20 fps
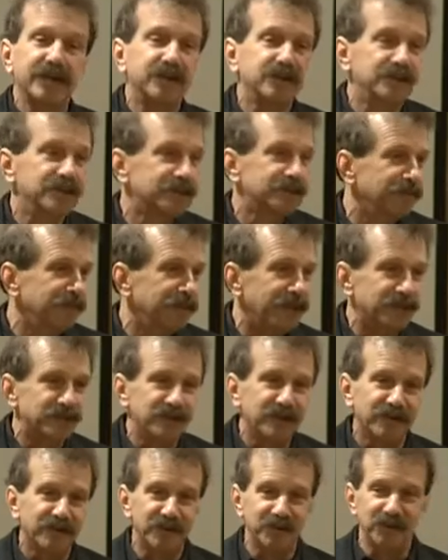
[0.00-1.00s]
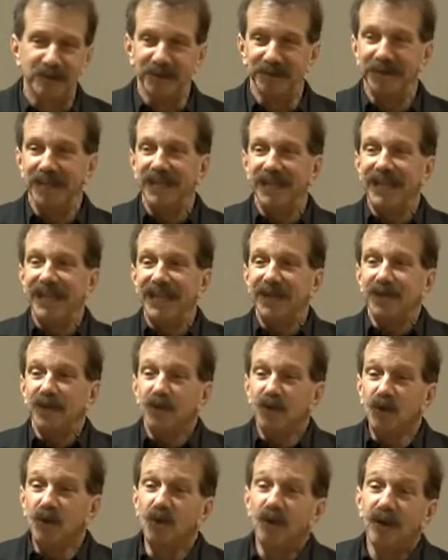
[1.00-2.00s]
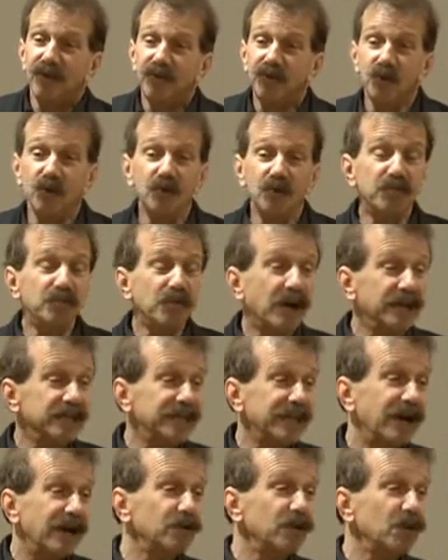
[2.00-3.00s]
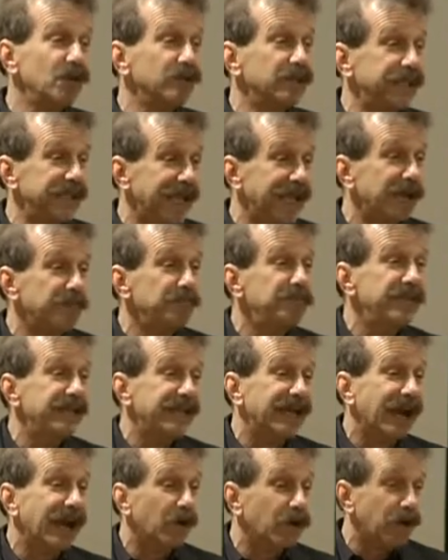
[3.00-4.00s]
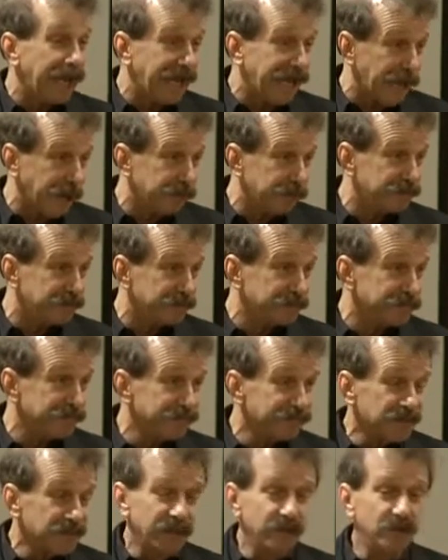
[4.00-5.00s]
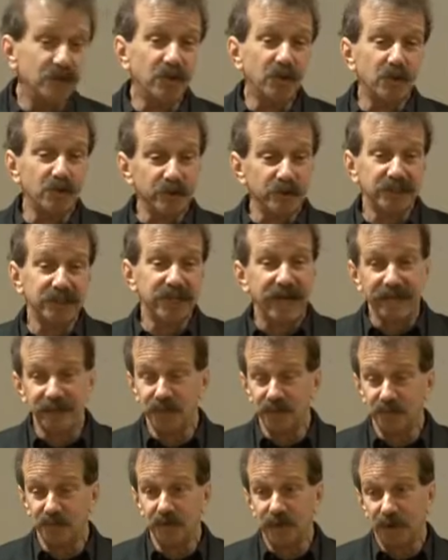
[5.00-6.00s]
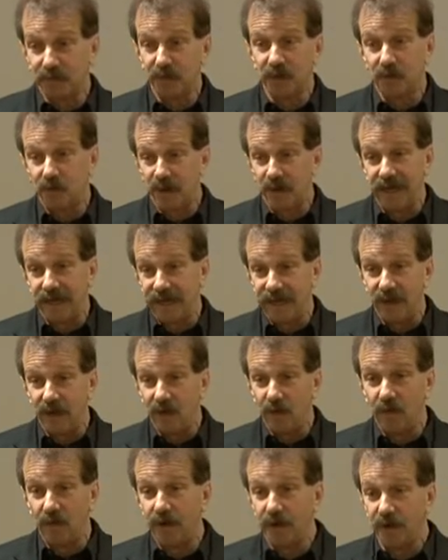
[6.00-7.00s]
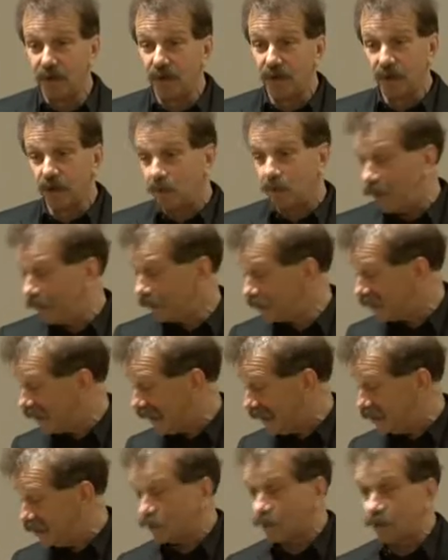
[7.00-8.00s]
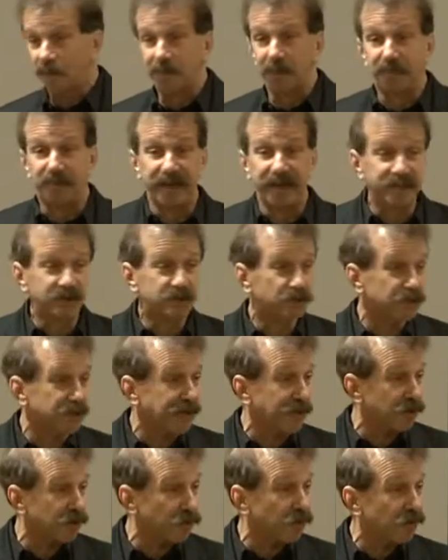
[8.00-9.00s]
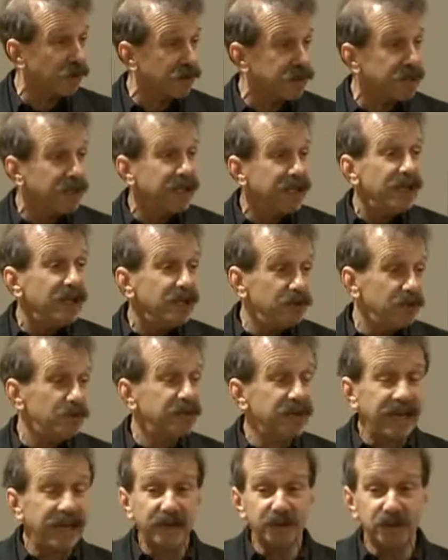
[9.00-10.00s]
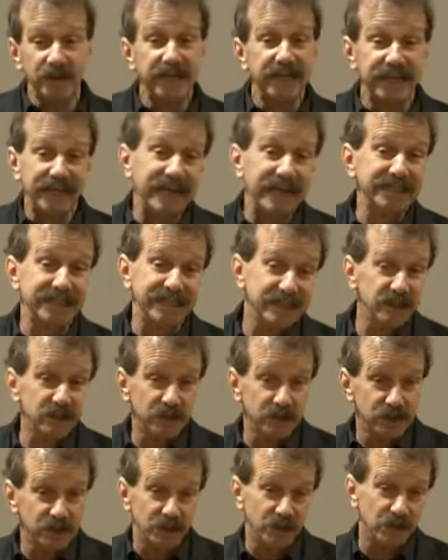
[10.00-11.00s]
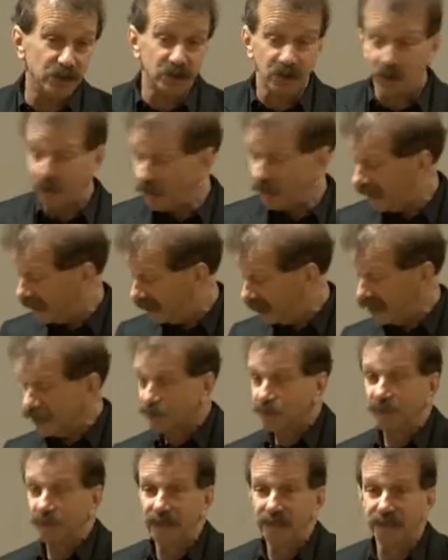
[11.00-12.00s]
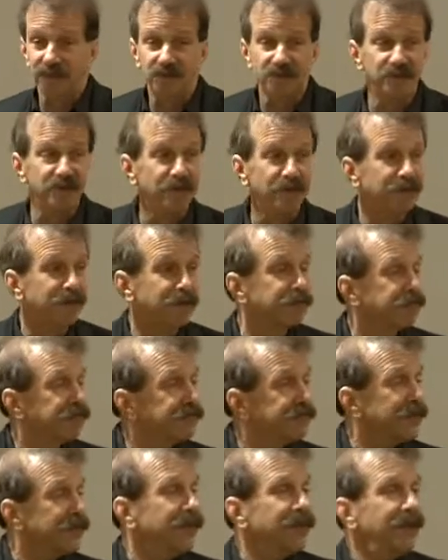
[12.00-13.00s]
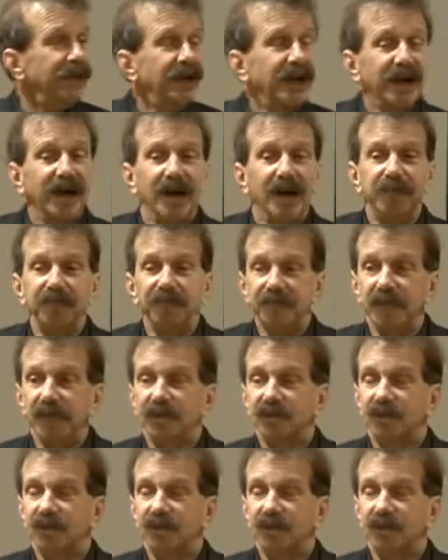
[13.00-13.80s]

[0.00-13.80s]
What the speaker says: I can just imagine everyone. If you download the NPR app, and you go to Wisconsin Public Radio, or you go to the website Zorba Pastor.mp4, you can actually connect and listen to the show live. I just want to let you know that.